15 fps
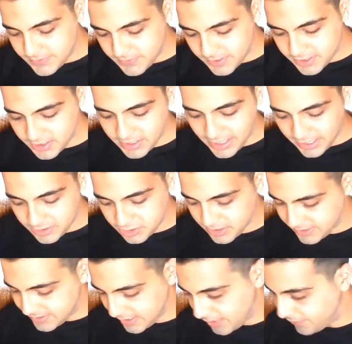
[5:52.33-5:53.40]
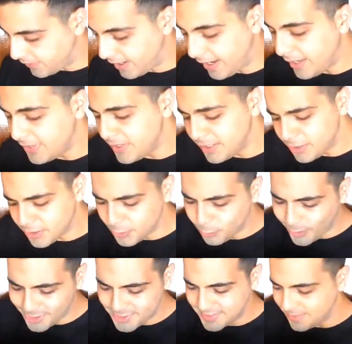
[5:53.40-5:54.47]
fiction, action, and sci-fi. I think you can
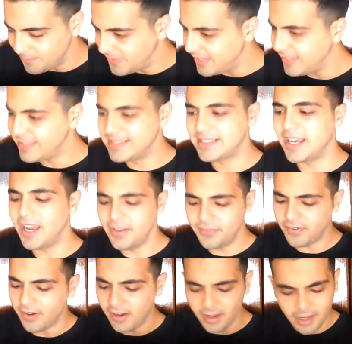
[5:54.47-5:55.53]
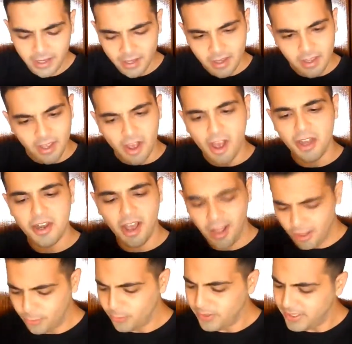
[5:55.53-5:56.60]
watch something sci-fi on
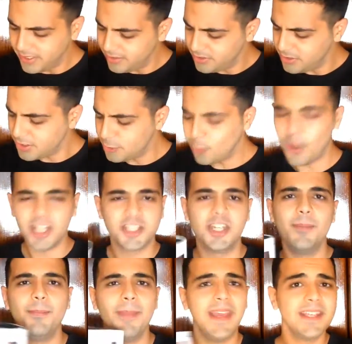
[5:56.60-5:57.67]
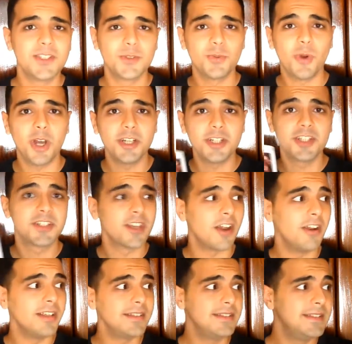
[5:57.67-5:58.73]
Halloween. You can watch The Maze Runner
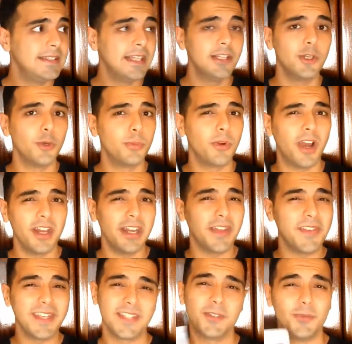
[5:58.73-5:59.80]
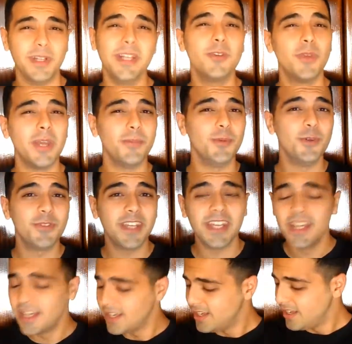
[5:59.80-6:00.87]
starring Dylan O'Brien. I think it's a really great
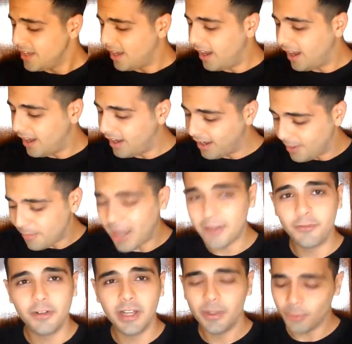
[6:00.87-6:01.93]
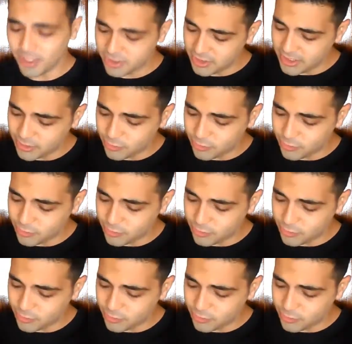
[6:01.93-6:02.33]
movie. I've really watched the